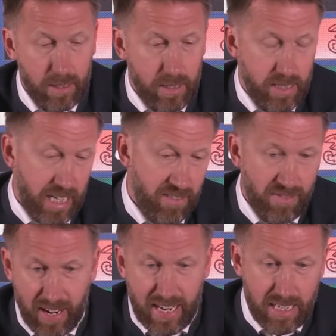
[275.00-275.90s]

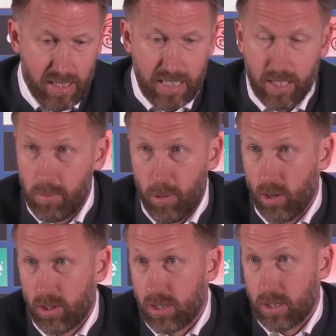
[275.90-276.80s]
Second phase, edge of the
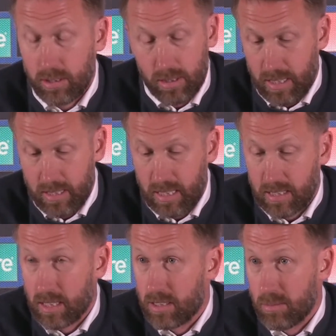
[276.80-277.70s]
box. These
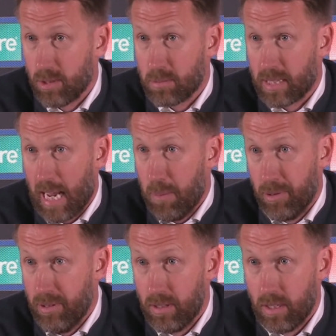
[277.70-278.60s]
things can sometimes
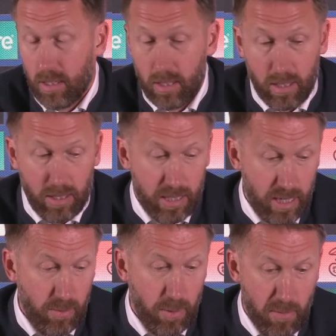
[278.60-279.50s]
happen. I think
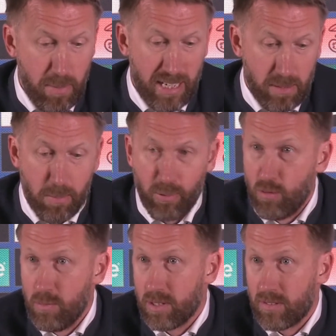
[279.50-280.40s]
generally we've made some
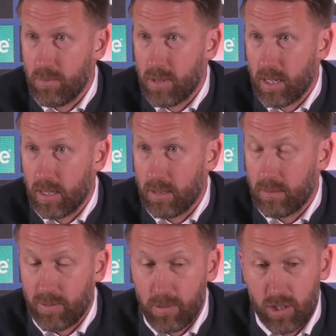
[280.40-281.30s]
improvements from
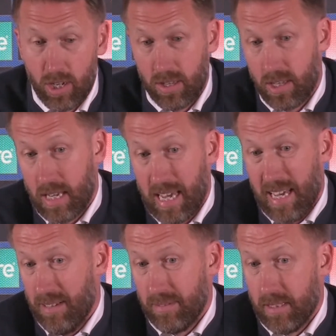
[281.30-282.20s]
the turn of the
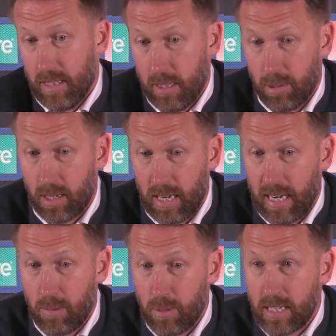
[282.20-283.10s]
year, but
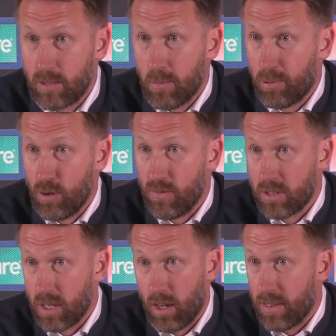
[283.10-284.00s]
clearly we need to improve.
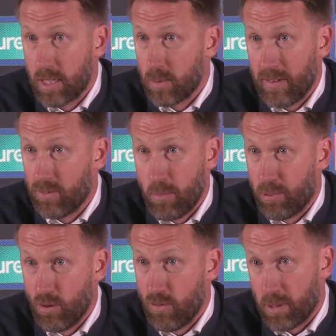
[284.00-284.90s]
There's a lot of things we have to
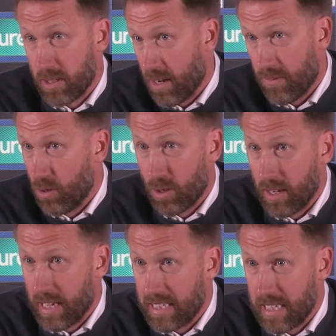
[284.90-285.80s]
improve because you have to look at
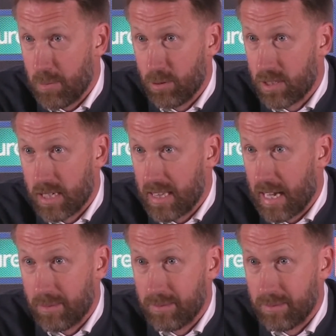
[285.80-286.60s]
the league table to see that.